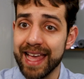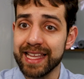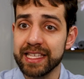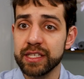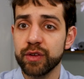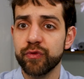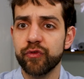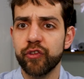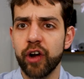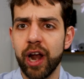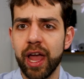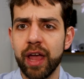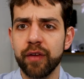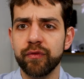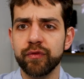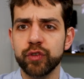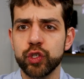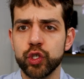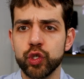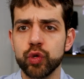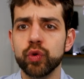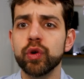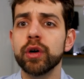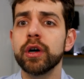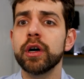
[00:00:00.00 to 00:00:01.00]
ask for
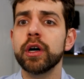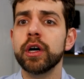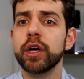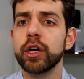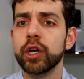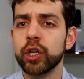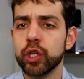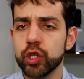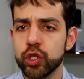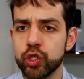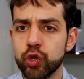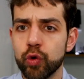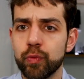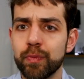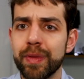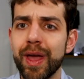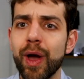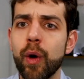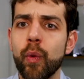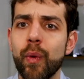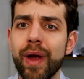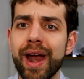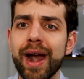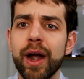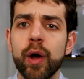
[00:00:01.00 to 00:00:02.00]
F2. So
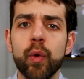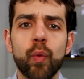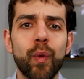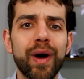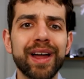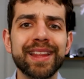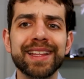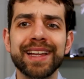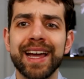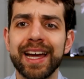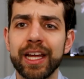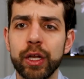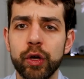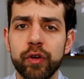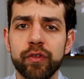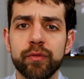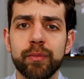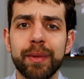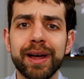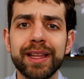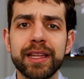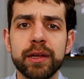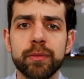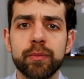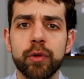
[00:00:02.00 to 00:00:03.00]
be aware what kind
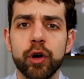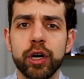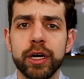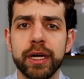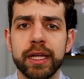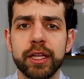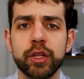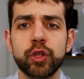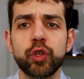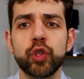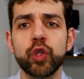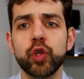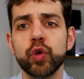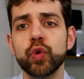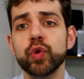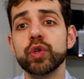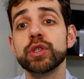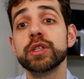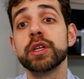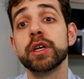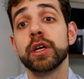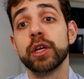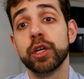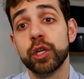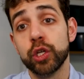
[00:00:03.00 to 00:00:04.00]
of motherboard that you
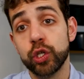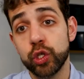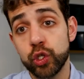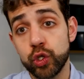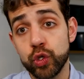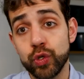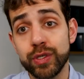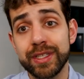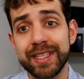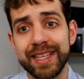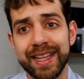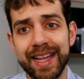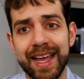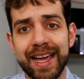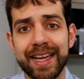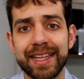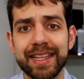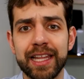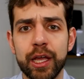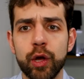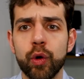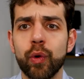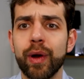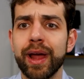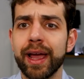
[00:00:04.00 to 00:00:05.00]
use to
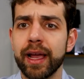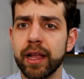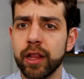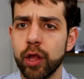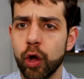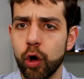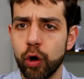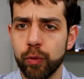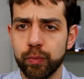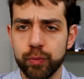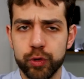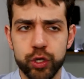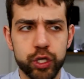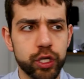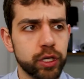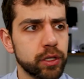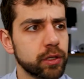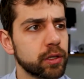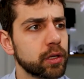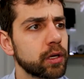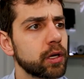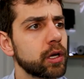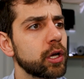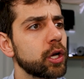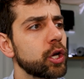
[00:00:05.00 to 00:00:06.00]
select the correct option.
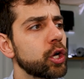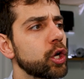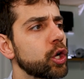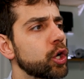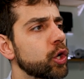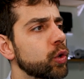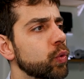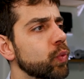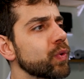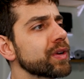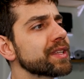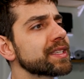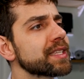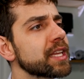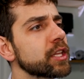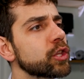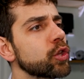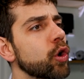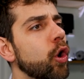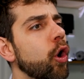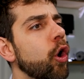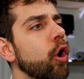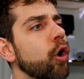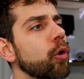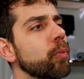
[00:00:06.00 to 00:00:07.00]
Once
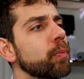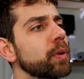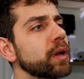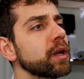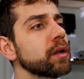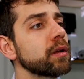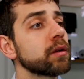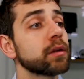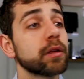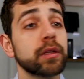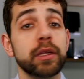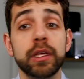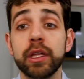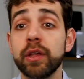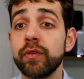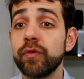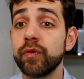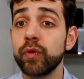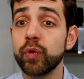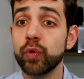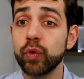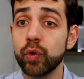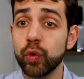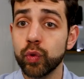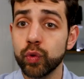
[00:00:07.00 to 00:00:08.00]
that open,
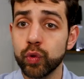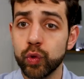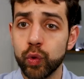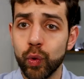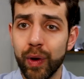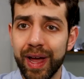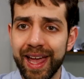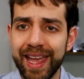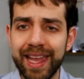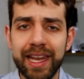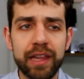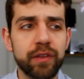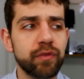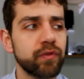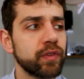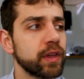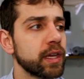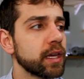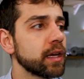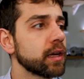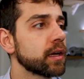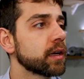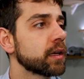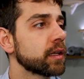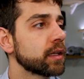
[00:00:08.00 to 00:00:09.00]
if you don't do
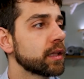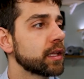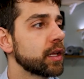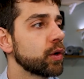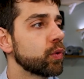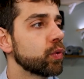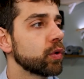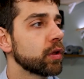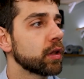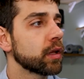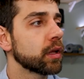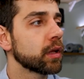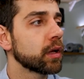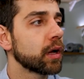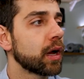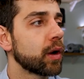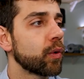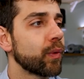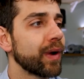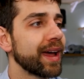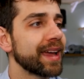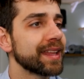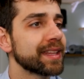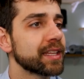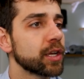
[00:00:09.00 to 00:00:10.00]
anything, they will
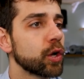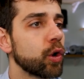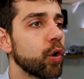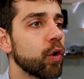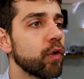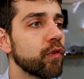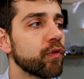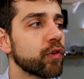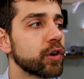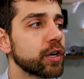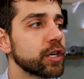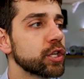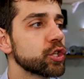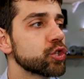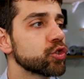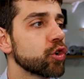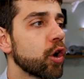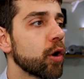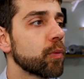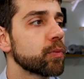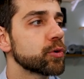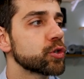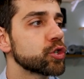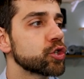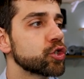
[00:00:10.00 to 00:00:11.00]
already go for this
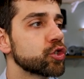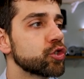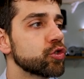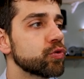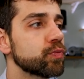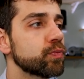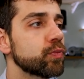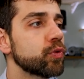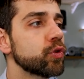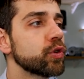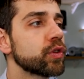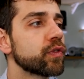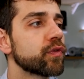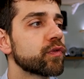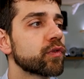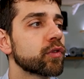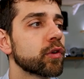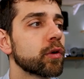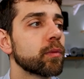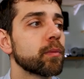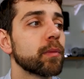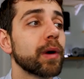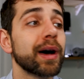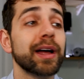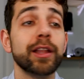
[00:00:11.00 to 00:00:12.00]
option to boot
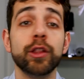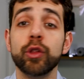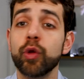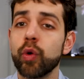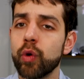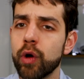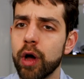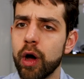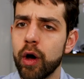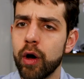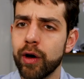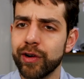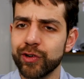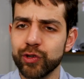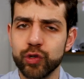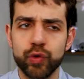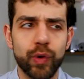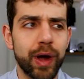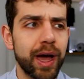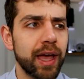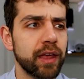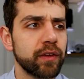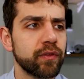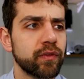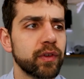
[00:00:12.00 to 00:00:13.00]
from a local hard
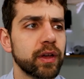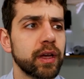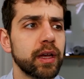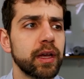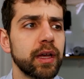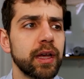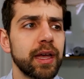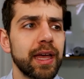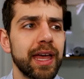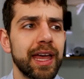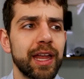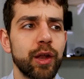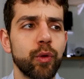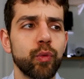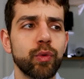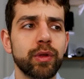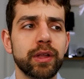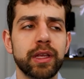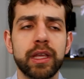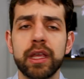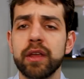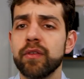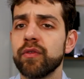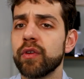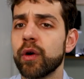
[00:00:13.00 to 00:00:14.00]
drive, and it
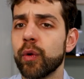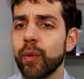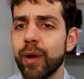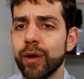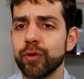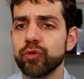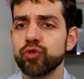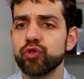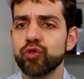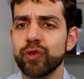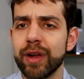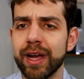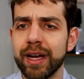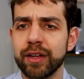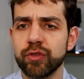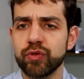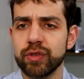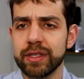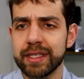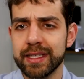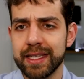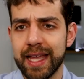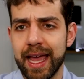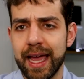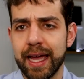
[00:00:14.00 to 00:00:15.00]
will give around
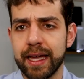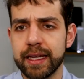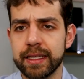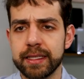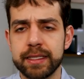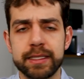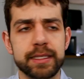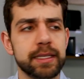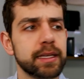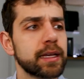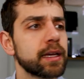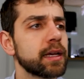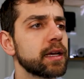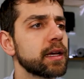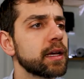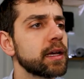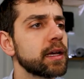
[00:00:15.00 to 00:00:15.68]
300 seconds.